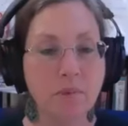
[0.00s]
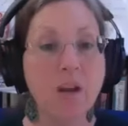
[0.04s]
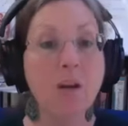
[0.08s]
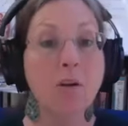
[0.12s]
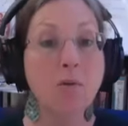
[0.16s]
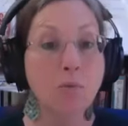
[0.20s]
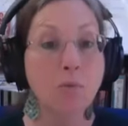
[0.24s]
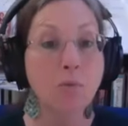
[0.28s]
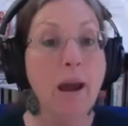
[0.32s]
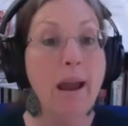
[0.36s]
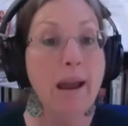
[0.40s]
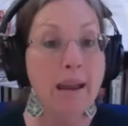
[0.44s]

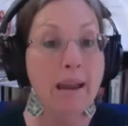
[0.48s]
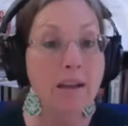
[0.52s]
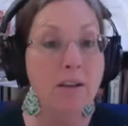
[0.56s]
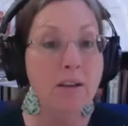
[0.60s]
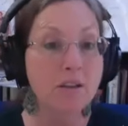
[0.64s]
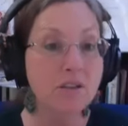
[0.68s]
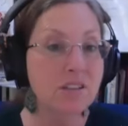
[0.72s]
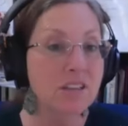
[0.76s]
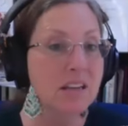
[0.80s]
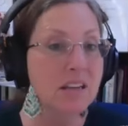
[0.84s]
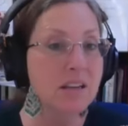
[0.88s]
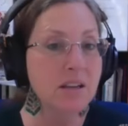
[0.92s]
Right.
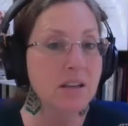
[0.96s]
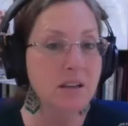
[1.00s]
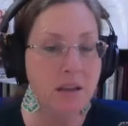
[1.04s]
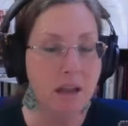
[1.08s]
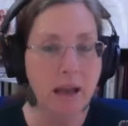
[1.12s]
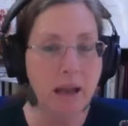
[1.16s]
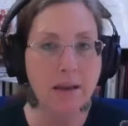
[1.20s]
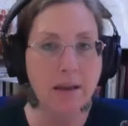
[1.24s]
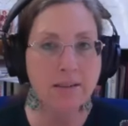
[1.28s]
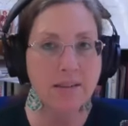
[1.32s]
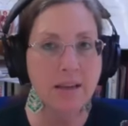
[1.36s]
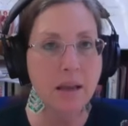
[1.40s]
See, yeah,
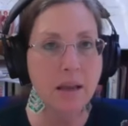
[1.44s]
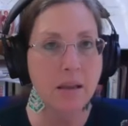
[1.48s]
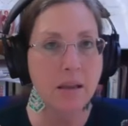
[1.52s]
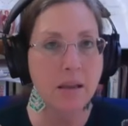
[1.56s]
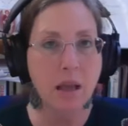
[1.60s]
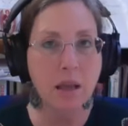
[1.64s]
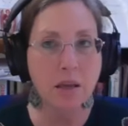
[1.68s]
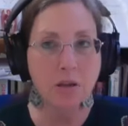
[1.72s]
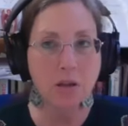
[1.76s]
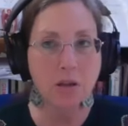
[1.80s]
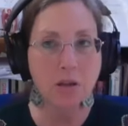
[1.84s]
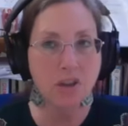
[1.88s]
exactly.
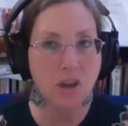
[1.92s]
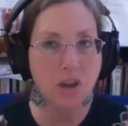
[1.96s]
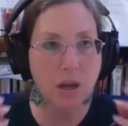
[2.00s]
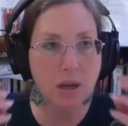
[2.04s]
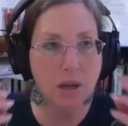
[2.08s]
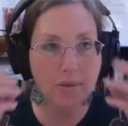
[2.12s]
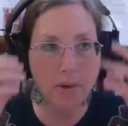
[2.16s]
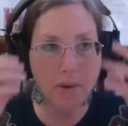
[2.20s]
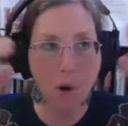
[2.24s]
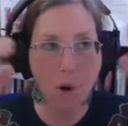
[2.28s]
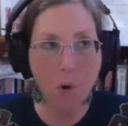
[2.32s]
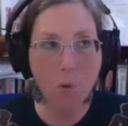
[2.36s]
And just kind
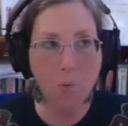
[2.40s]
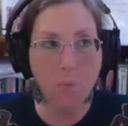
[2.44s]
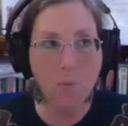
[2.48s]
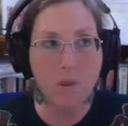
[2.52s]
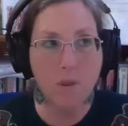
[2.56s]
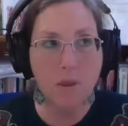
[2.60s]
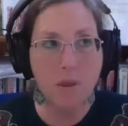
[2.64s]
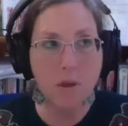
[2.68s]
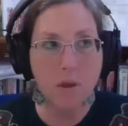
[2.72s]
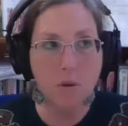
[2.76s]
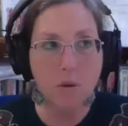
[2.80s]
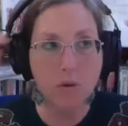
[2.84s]
of
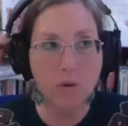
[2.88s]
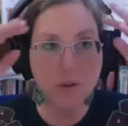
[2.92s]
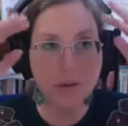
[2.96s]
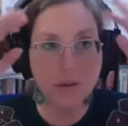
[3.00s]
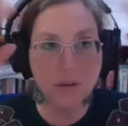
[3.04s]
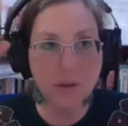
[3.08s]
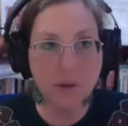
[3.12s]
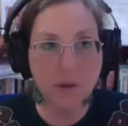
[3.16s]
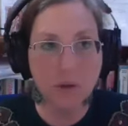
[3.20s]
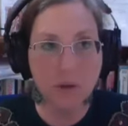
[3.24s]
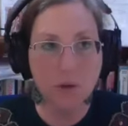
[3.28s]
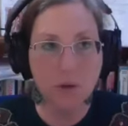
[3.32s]
open
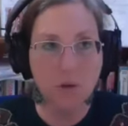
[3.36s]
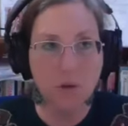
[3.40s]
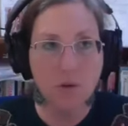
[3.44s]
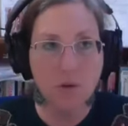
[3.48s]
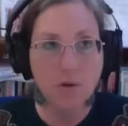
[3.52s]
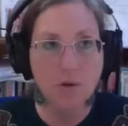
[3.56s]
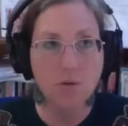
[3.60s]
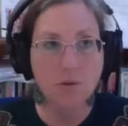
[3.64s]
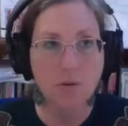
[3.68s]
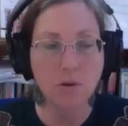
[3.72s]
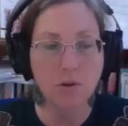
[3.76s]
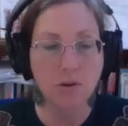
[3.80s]
those
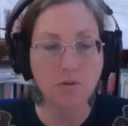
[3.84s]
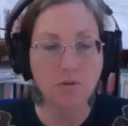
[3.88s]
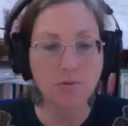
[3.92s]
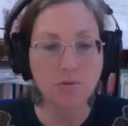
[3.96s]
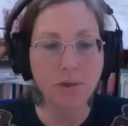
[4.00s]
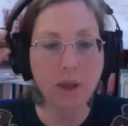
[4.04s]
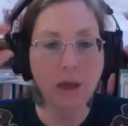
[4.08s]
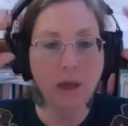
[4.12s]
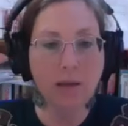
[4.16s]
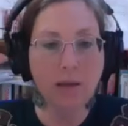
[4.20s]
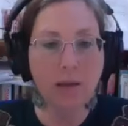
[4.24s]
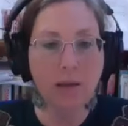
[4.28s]

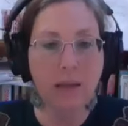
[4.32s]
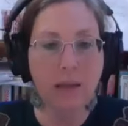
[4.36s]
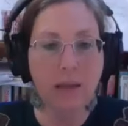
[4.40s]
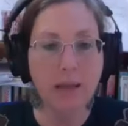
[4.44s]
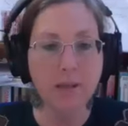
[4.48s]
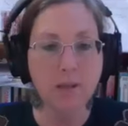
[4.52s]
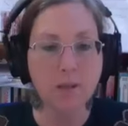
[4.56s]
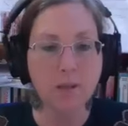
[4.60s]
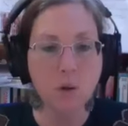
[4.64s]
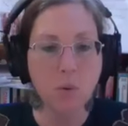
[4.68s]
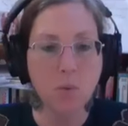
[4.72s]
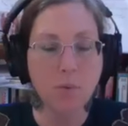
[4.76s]

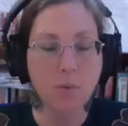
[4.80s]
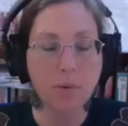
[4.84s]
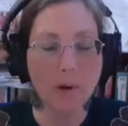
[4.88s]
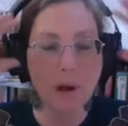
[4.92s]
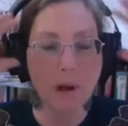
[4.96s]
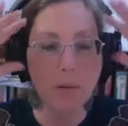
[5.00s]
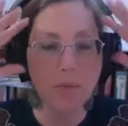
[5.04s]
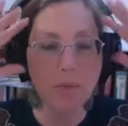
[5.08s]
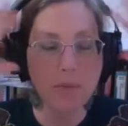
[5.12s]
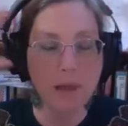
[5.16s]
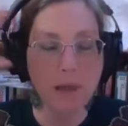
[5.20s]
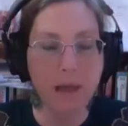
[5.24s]
floodgates, open
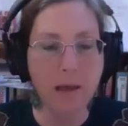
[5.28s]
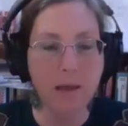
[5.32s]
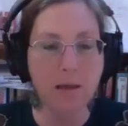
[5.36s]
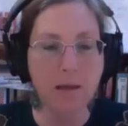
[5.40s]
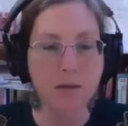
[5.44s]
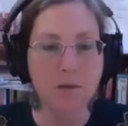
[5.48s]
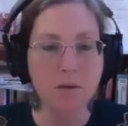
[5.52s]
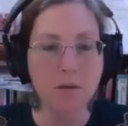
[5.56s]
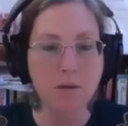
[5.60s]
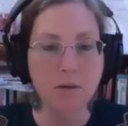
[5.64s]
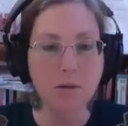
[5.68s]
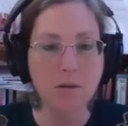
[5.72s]
up
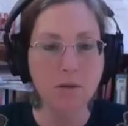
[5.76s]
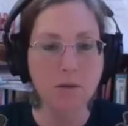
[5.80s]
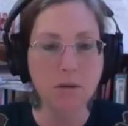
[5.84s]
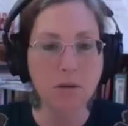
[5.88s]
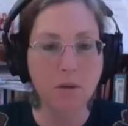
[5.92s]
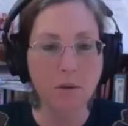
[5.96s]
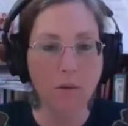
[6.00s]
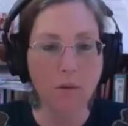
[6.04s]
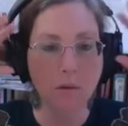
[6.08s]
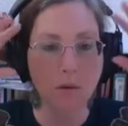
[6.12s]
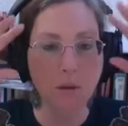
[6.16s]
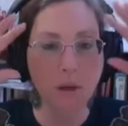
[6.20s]
that, you
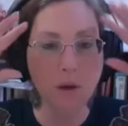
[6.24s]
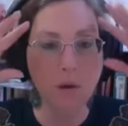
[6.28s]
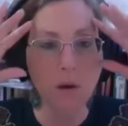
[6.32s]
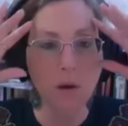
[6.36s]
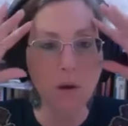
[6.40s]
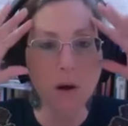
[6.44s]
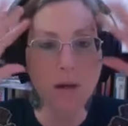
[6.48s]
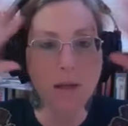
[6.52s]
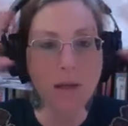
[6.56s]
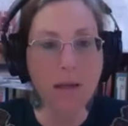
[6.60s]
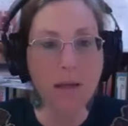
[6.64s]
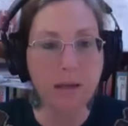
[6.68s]
know,
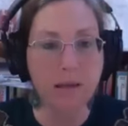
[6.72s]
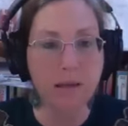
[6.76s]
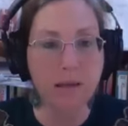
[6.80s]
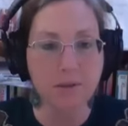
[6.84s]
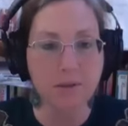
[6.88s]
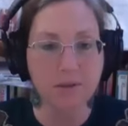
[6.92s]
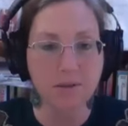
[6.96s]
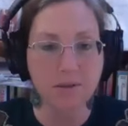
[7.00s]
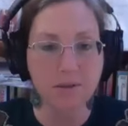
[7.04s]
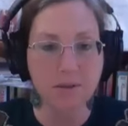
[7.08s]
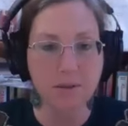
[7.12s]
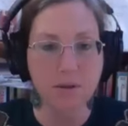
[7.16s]

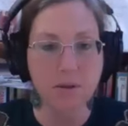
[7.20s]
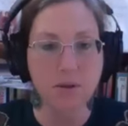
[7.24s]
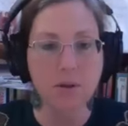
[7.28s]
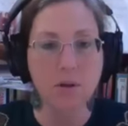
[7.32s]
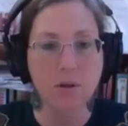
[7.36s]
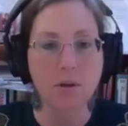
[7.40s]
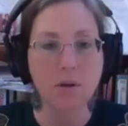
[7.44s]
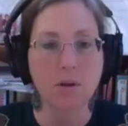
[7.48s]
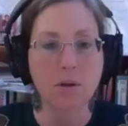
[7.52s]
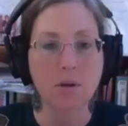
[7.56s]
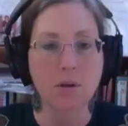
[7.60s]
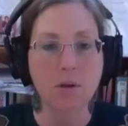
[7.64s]
clairaudience
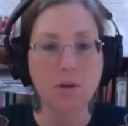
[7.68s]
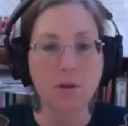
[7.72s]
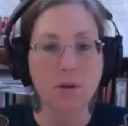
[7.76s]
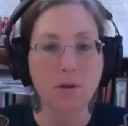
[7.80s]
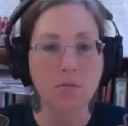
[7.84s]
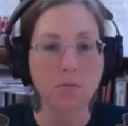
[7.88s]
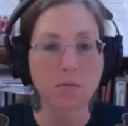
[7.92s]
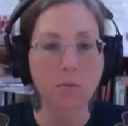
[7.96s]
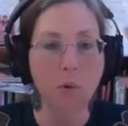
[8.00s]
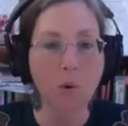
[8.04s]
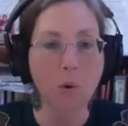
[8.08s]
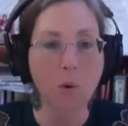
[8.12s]

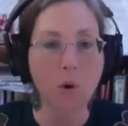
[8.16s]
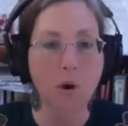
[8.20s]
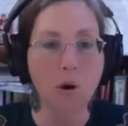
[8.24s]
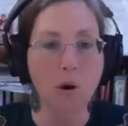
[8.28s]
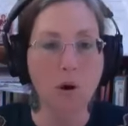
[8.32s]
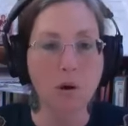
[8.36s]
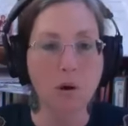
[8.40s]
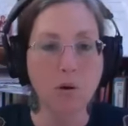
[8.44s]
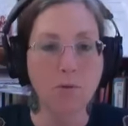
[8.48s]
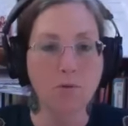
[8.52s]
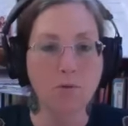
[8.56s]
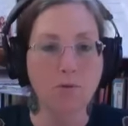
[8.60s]

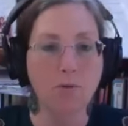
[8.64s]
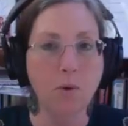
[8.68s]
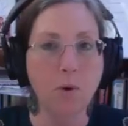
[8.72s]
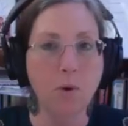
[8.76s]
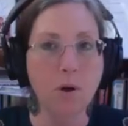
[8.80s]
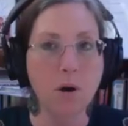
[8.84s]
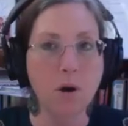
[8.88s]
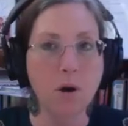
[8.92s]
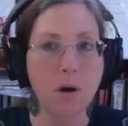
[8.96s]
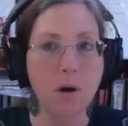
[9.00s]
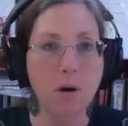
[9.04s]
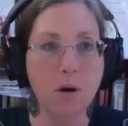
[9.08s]
more
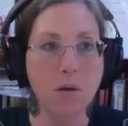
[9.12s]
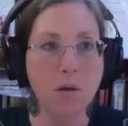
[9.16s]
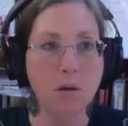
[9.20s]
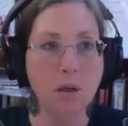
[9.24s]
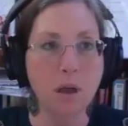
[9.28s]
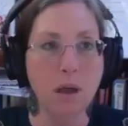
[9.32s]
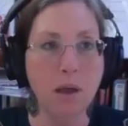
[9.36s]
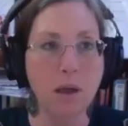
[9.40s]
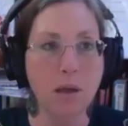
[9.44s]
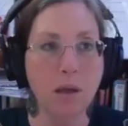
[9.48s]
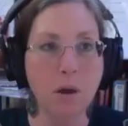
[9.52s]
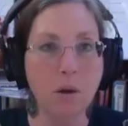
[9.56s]
for
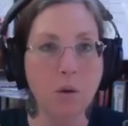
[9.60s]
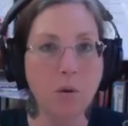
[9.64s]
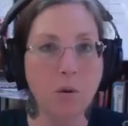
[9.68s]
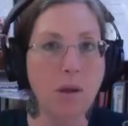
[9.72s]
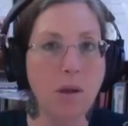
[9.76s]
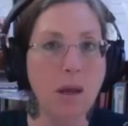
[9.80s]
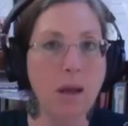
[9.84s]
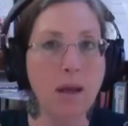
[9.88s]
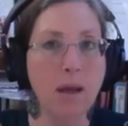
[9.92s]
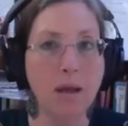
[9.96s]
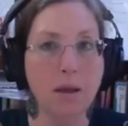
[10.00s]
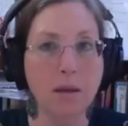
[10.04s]
like,
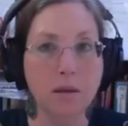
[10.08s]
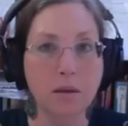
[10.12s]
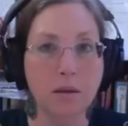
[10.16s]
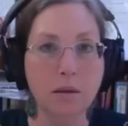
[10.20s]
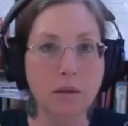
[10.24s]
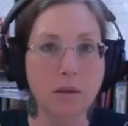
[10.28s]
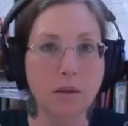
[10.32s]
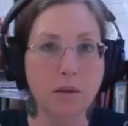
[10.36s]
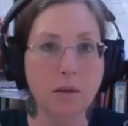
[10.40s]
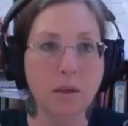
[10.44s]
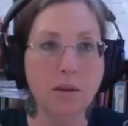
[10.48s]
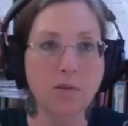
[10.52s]
okay,
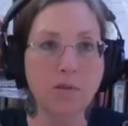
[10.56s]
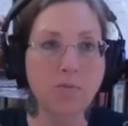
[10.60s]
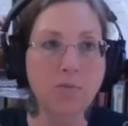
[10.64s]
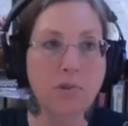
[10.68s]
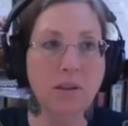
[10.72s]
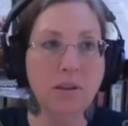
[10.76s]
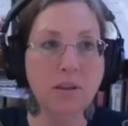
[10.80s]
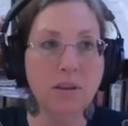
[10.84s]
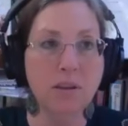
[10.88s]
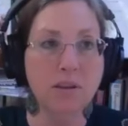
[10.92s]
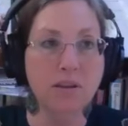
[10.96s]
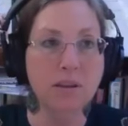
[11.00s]
give me
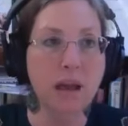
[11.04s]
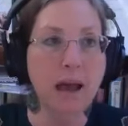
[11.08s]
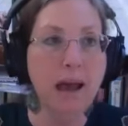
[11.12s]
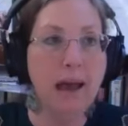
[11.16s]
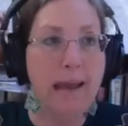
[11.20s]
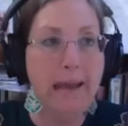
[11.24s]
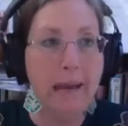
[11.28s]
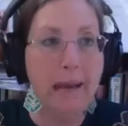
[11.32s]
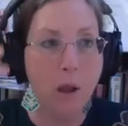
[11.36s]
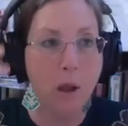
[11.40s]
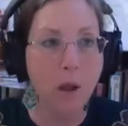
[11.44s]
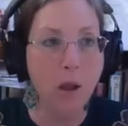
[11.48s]
the
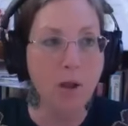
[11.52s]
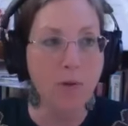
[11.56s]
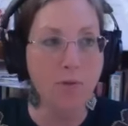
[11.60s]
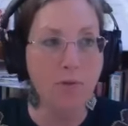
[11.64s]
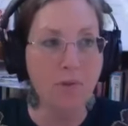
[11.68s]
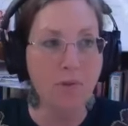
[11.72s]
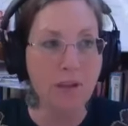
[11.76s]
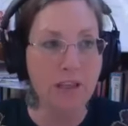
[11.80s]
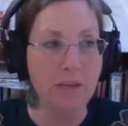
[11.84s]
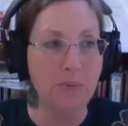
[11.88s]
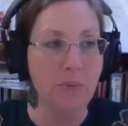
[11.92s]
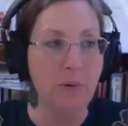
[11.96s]
title of
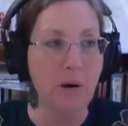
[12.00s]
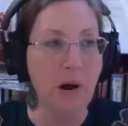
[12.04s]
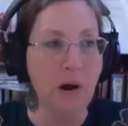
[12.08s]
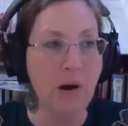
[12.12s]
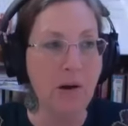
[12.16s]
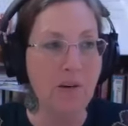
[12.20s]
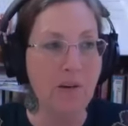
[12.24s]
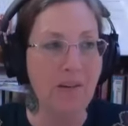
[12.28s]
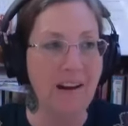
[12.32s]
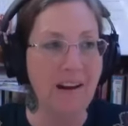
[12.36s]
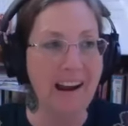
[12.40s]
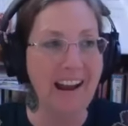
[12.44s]
this
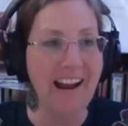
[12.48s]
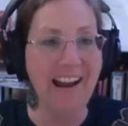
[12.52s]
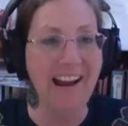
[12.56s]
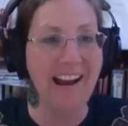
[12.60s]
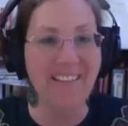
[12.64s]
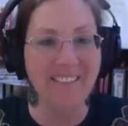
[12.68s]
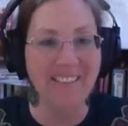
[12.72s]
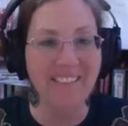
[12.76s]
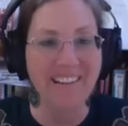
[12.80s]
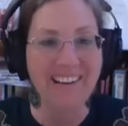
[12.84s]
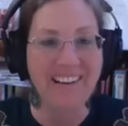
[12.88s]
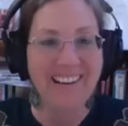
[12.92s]

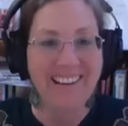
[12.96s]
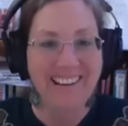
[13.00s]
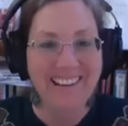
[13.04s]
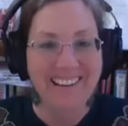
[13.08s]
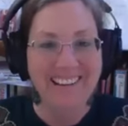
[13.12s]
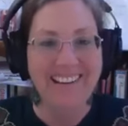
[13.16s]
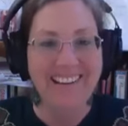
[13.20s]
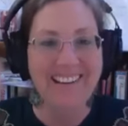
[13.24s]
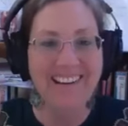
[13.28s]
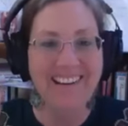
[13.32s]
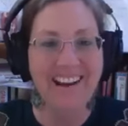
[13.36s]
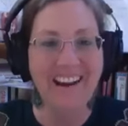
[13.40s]
program,
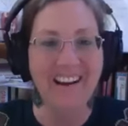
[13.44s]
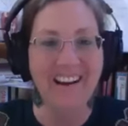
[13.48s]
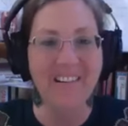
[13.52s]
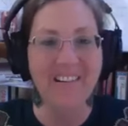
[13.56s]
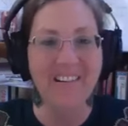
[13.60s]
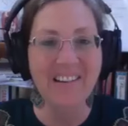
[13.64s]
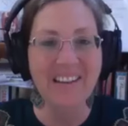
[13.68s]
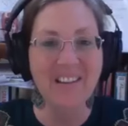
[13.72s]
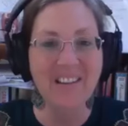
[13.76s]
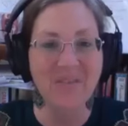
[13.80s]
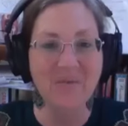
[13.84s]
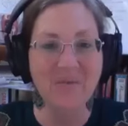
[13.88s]
you know,
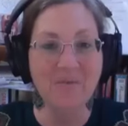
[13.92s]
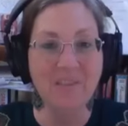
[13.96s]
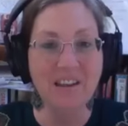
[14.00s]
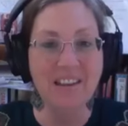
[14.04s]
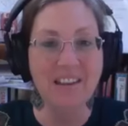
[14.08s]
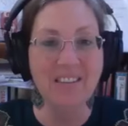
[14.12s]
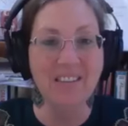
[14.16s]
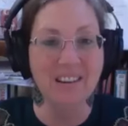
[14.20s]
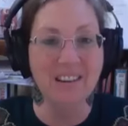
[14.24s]
give me